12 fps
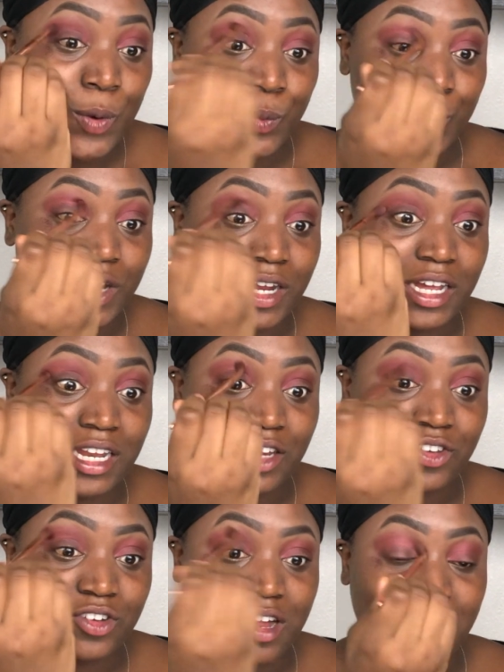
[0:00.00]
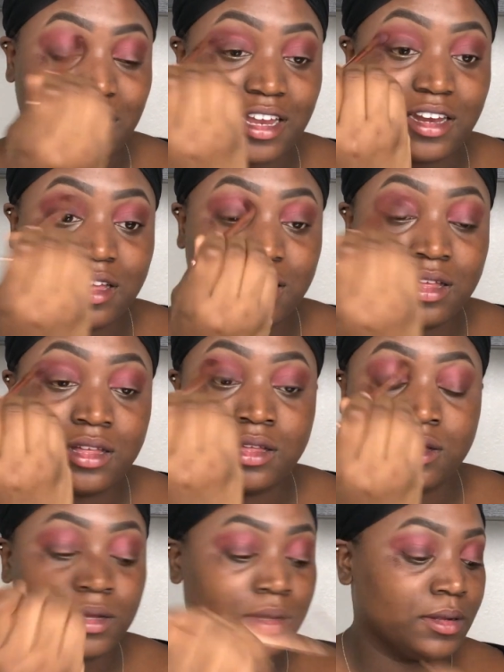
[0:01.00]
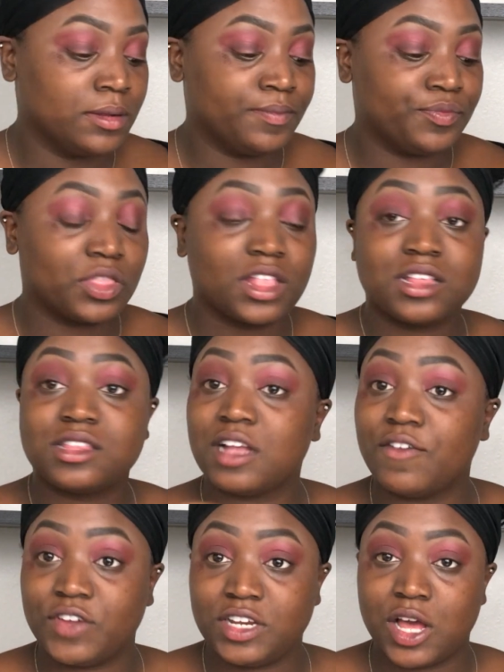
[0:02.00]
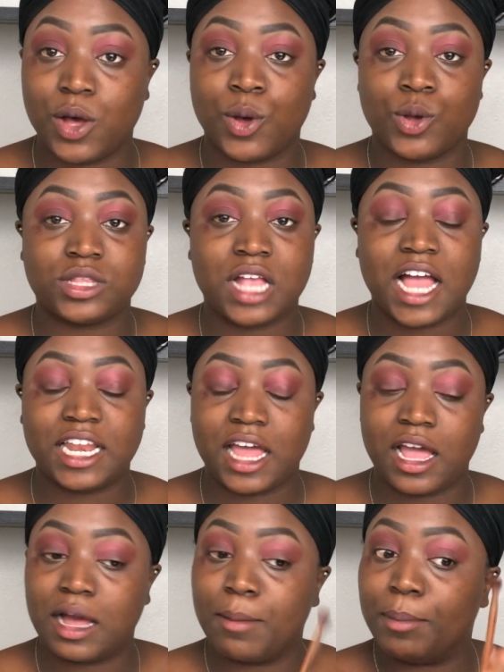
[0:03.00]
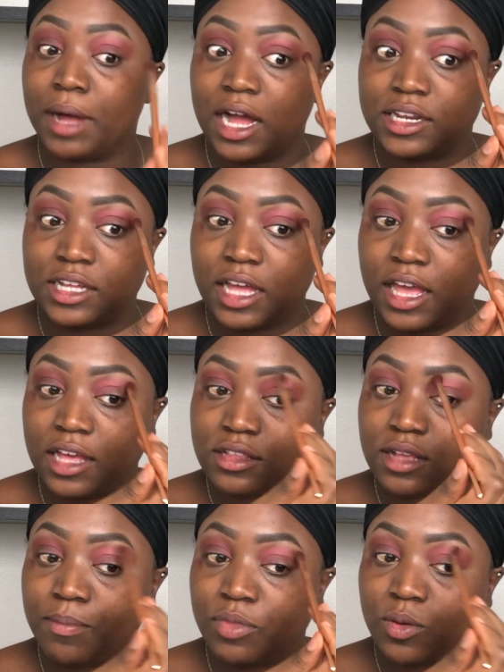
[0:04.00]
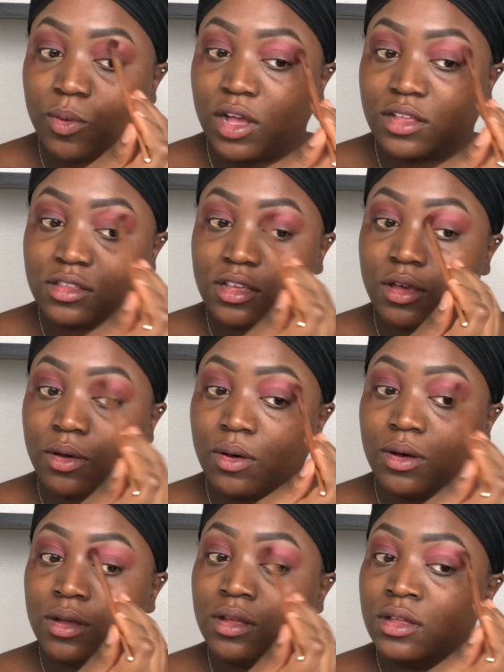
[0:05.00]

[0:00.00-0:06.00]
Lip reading: Really struggling. Stuffy nose, headache, body aches up the wazoo.